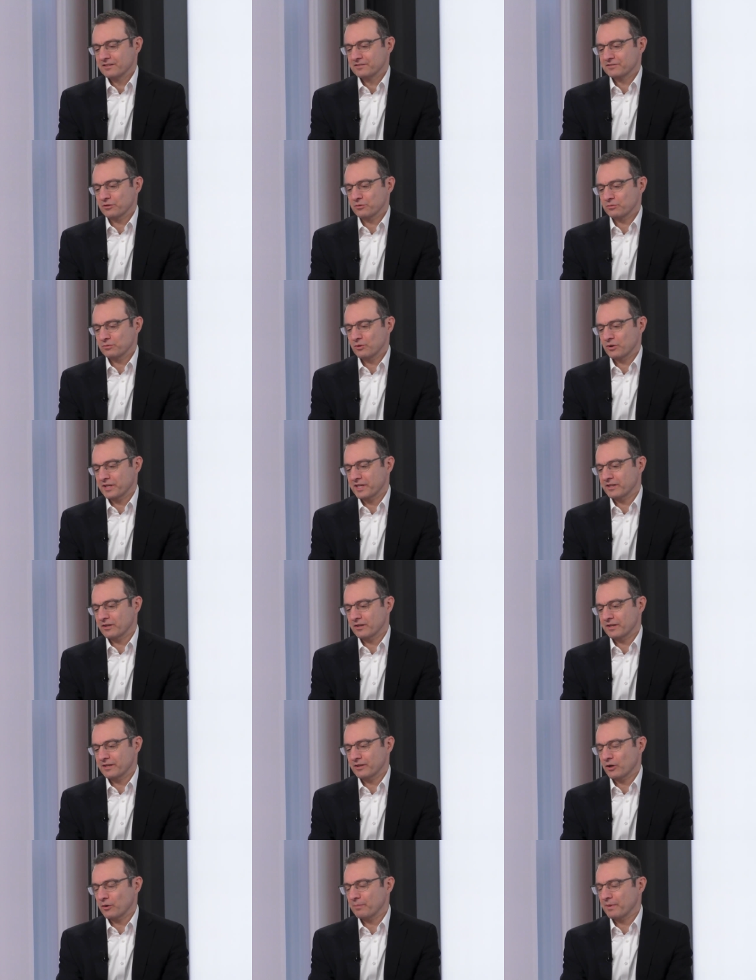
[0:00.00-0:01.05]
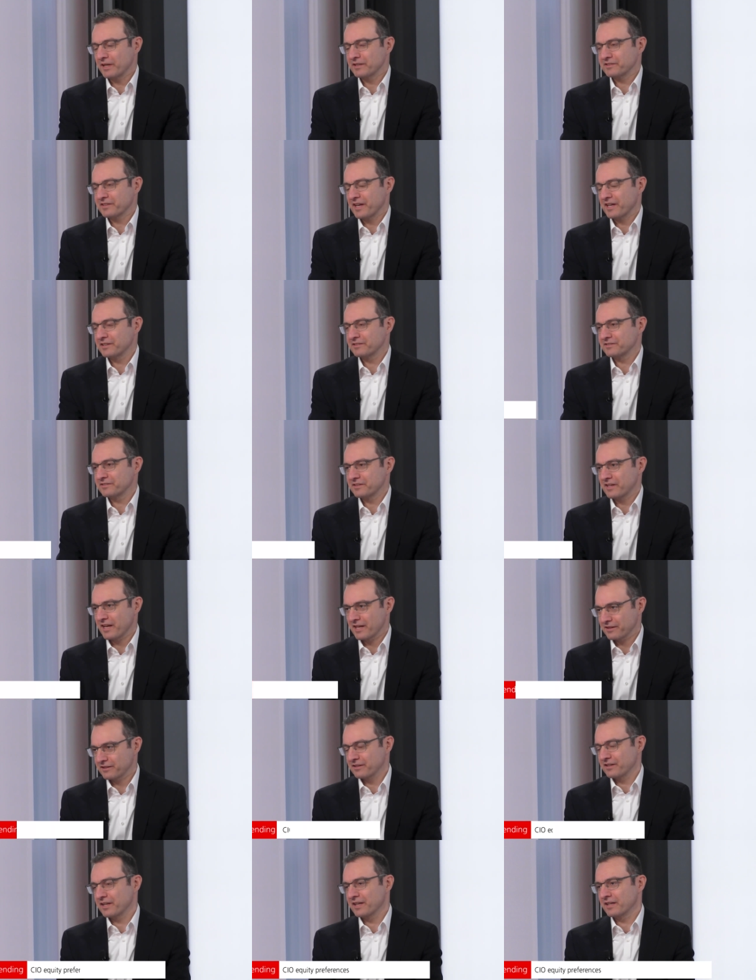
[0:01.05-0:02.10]
So look, in our, in our base case,
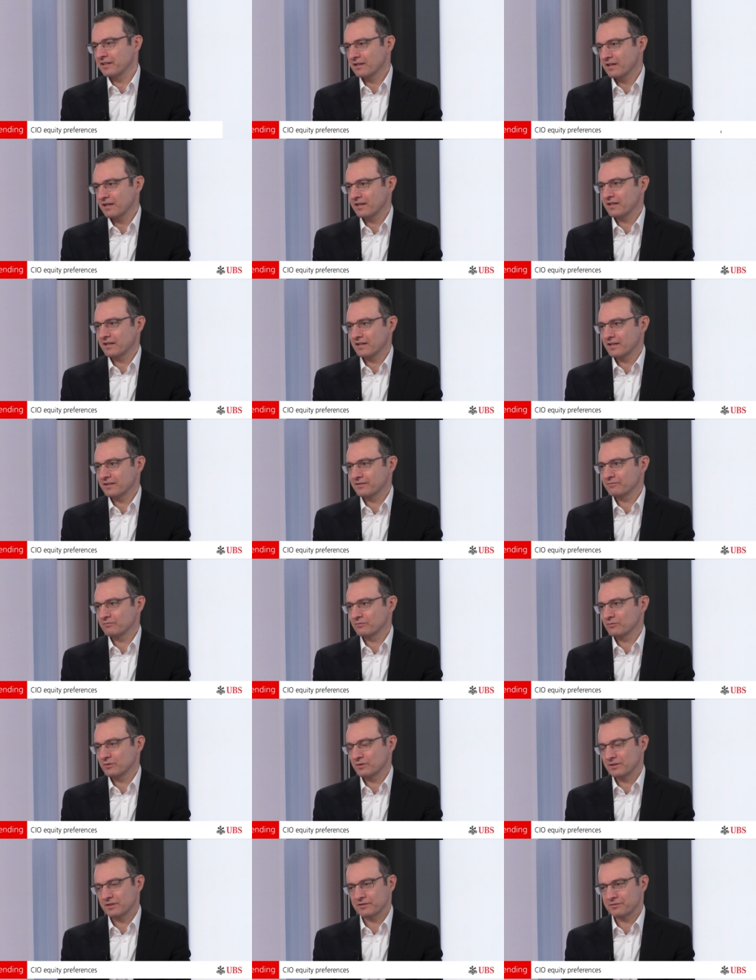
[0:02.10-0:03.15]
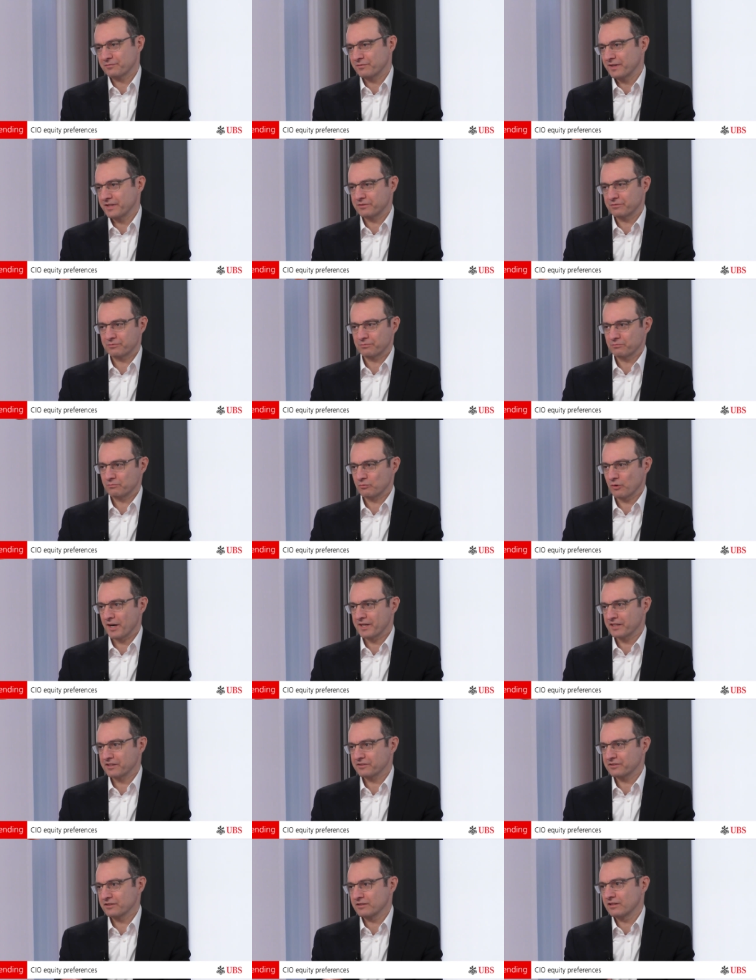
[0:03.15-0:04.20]
Anthony, and, and this feeds right
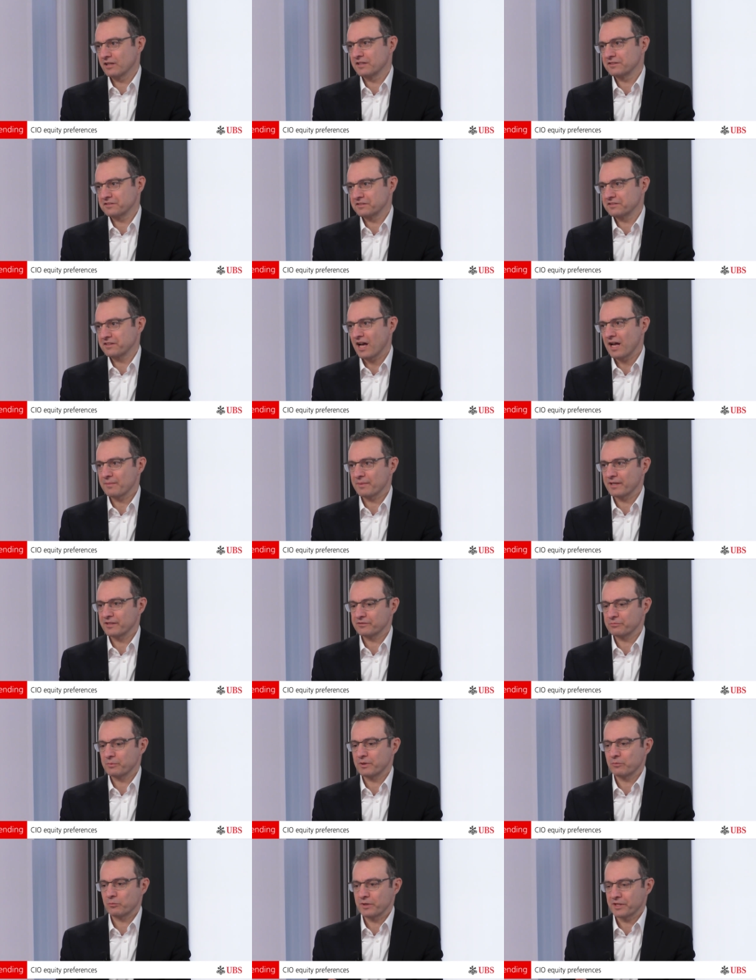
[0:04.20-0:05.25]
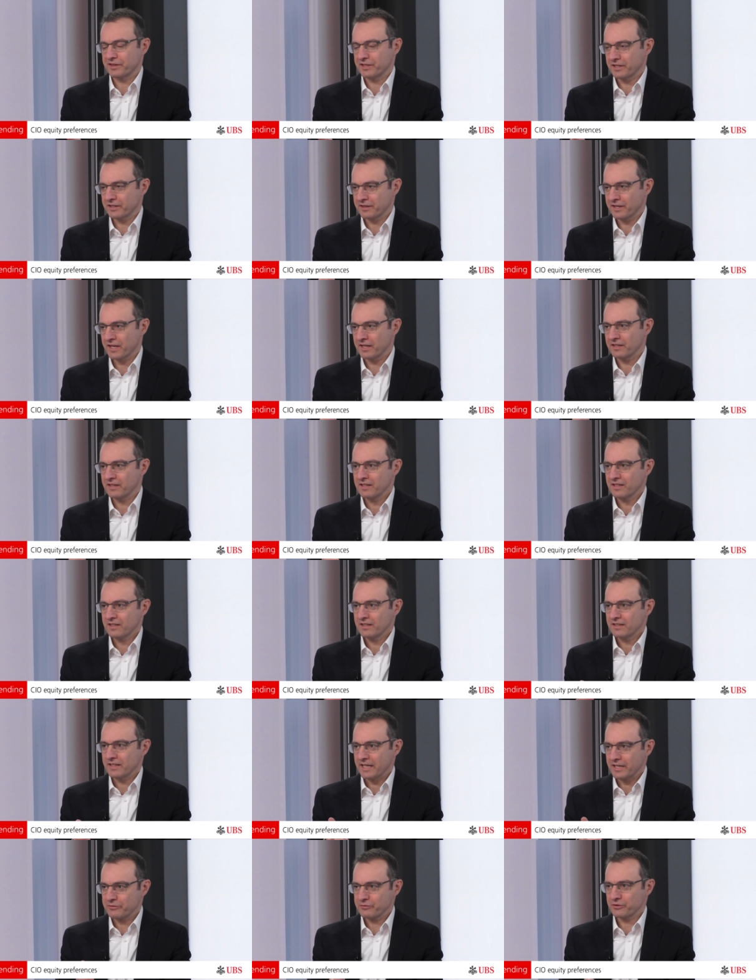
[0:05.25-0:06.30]
into Leslie's comments, we, we think that
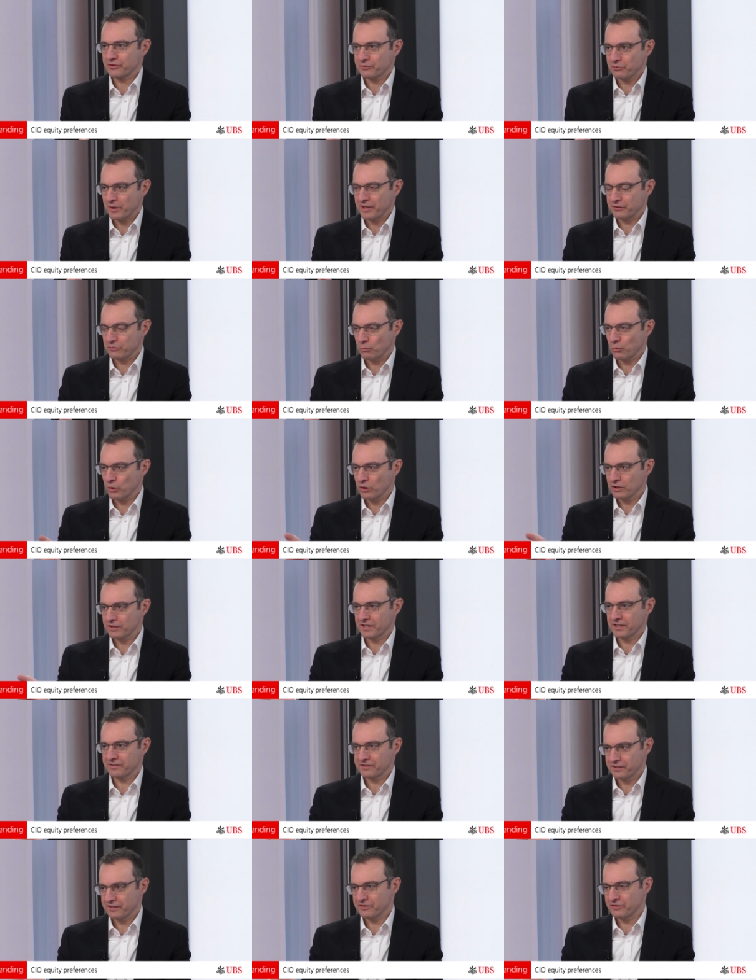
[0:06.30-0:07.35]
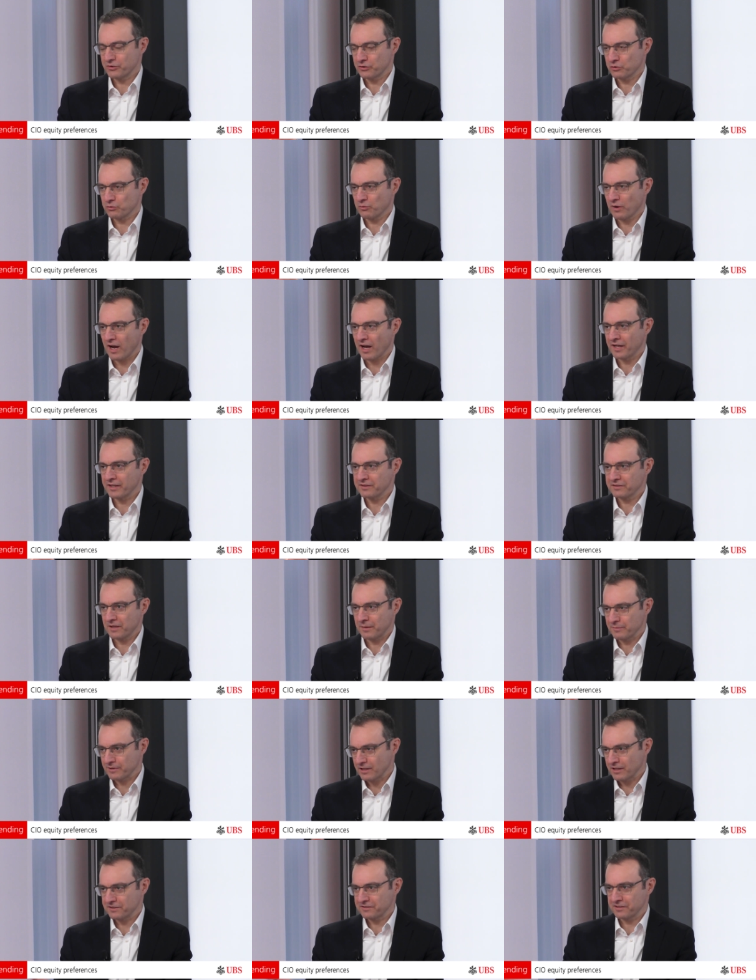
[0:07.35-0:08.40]
interest rates will continue to rise. I
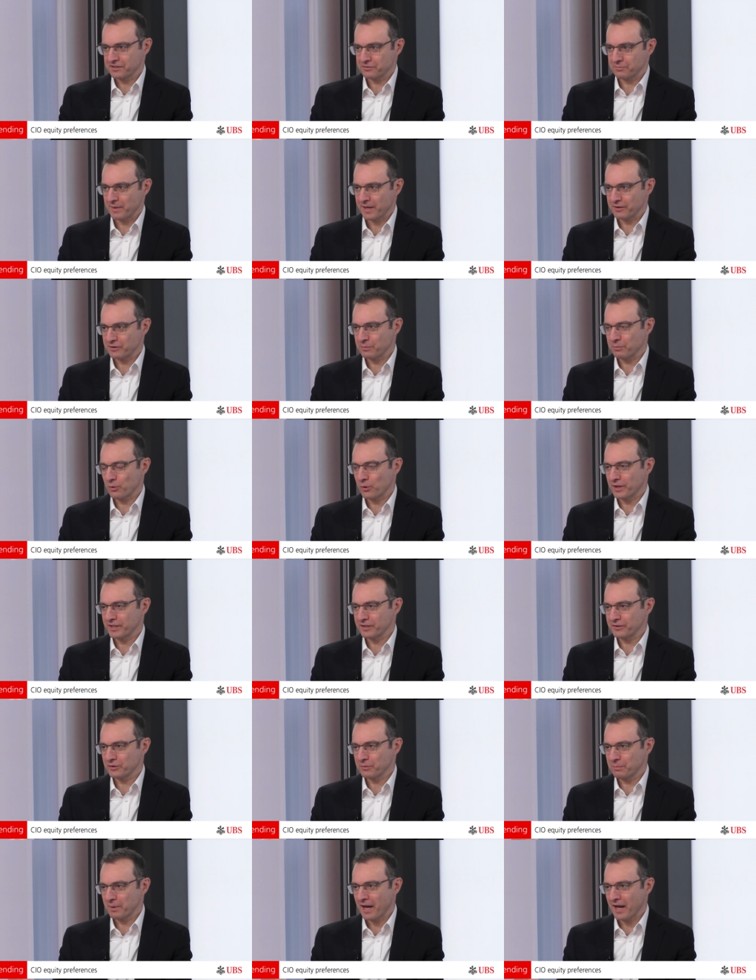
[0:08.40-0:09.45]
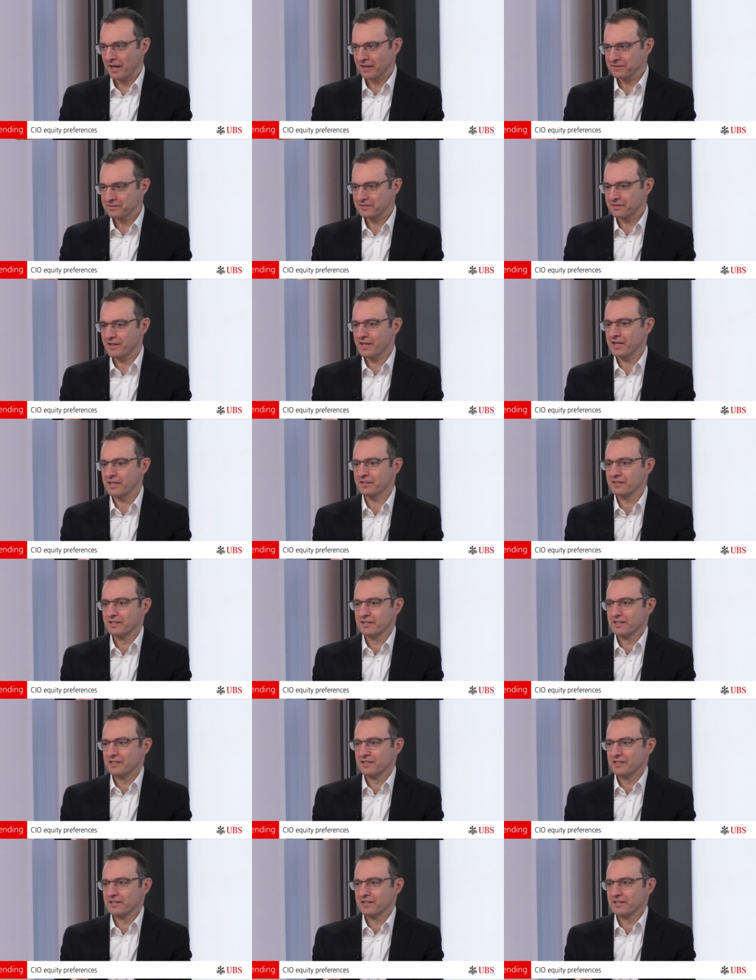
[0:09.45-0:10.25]
mean, Leslie's made the point in the past that